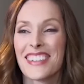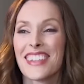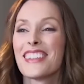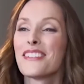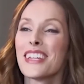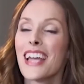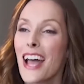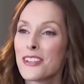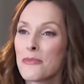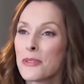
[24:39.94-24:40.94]
the three
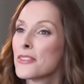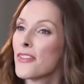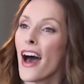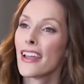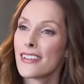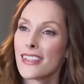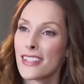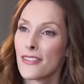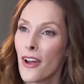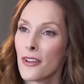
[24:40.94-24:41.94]
attributes of higher states
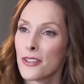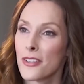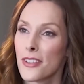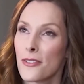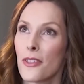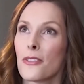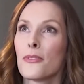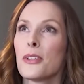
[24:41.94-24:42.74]
of consciousness, or the three